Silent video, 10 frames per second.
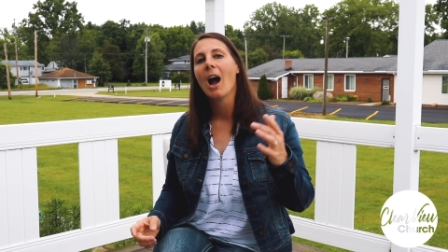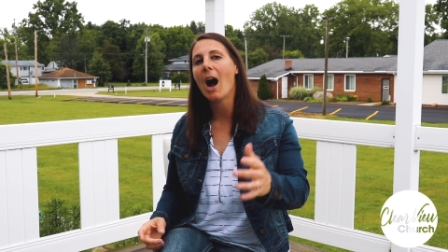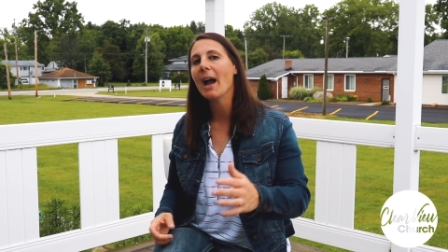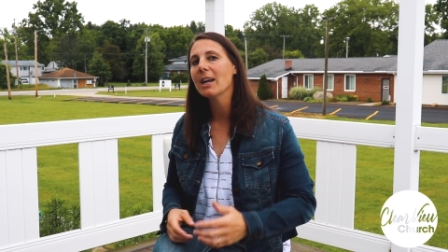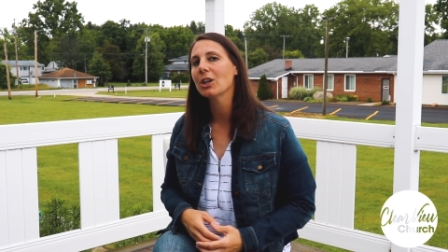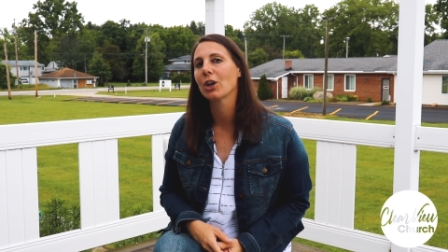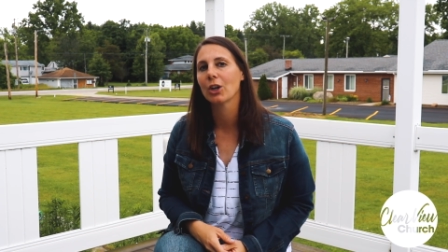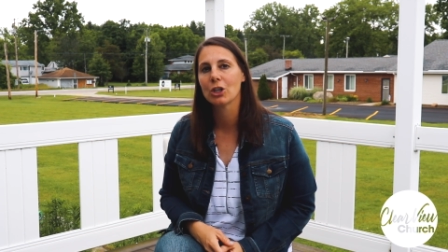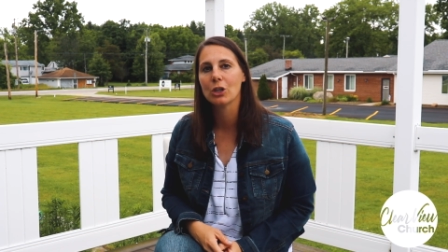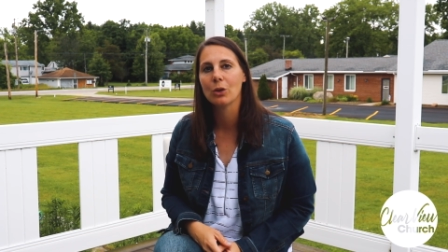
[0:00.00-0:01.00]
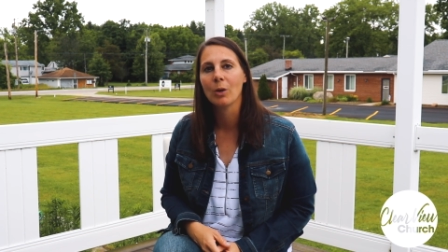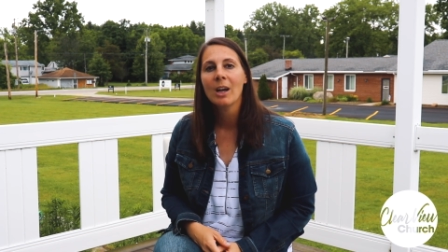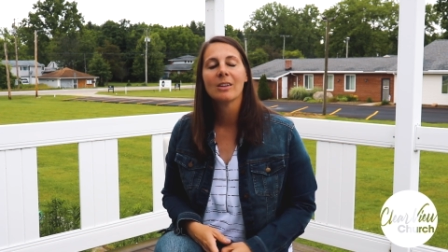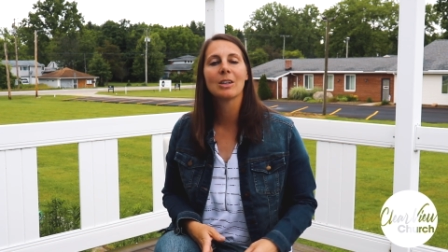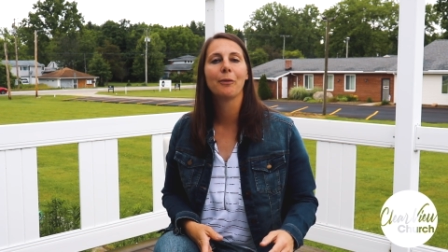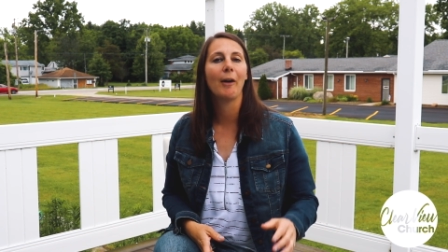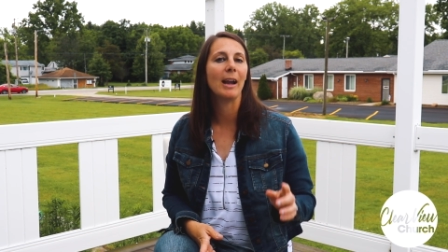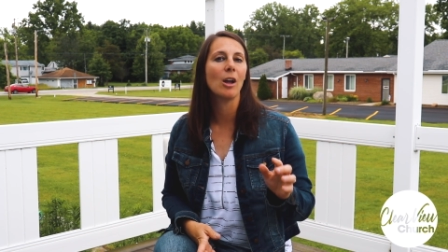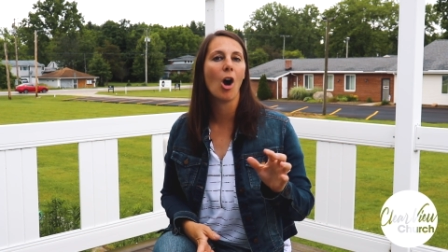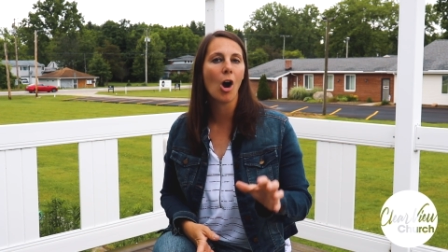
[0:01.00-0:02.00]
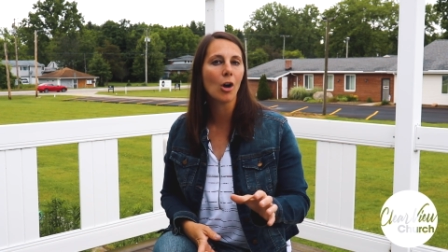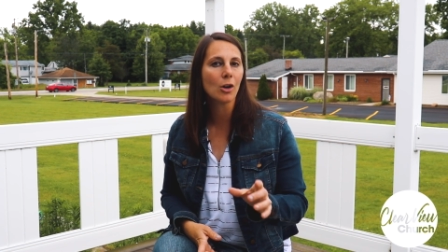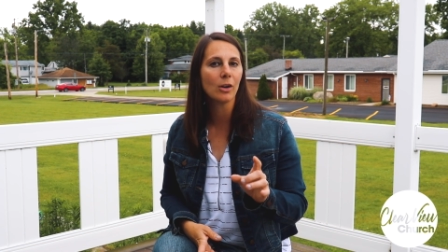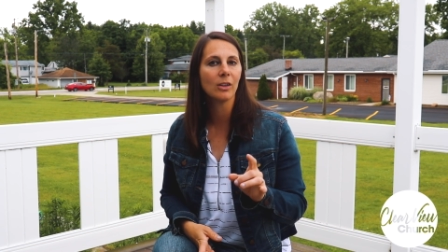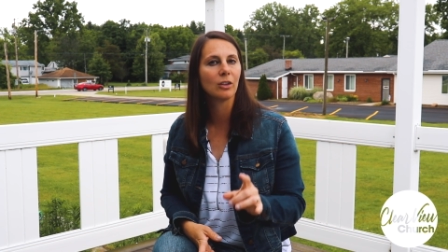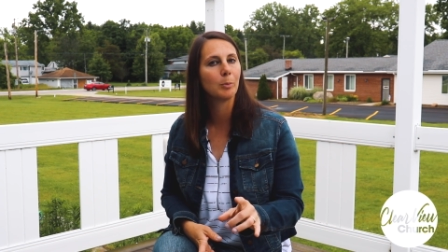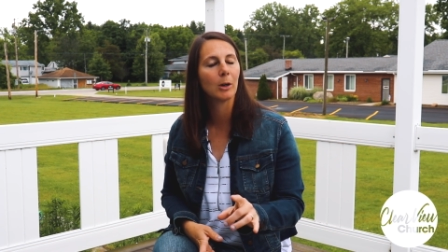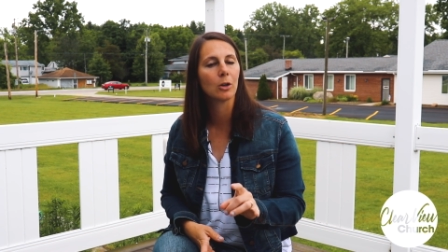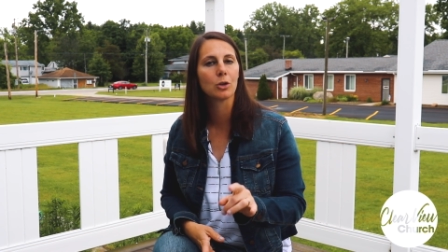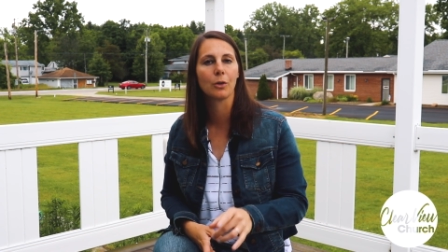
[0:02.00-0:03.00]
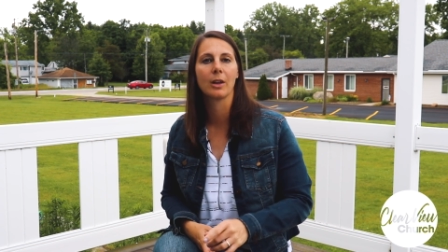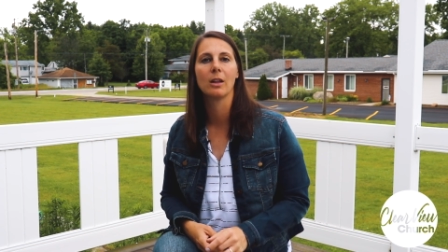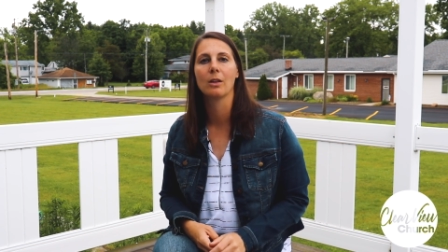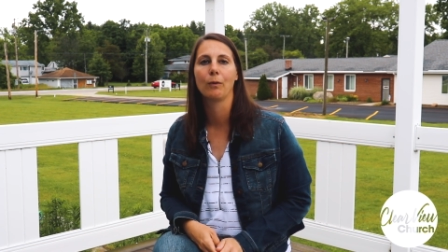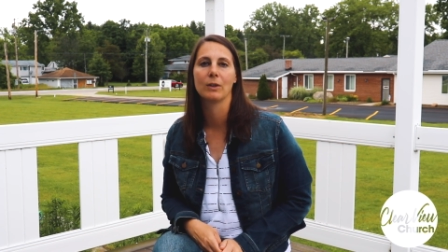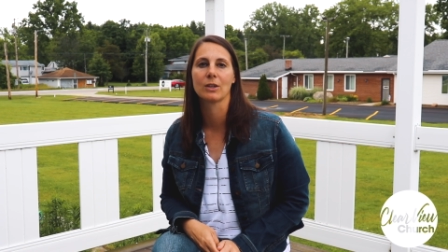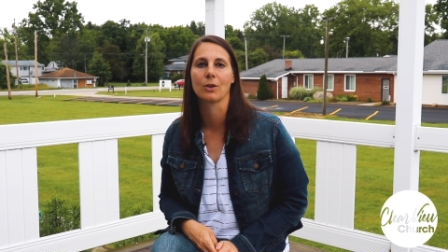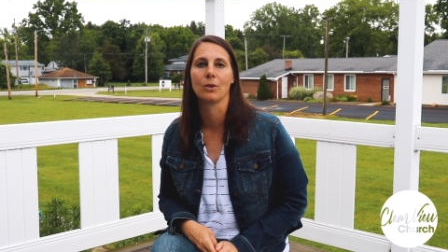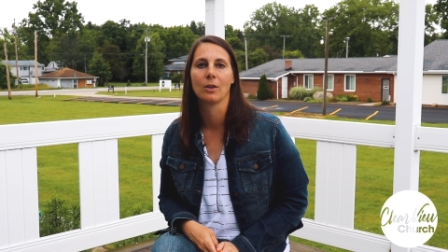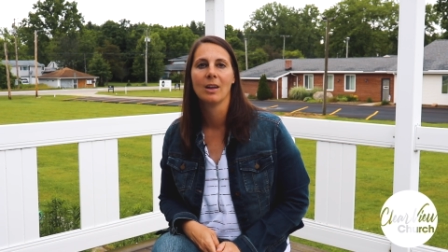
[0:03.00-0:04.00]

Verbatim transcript: I encourage you to fight it harder in the spiritual than in the physical.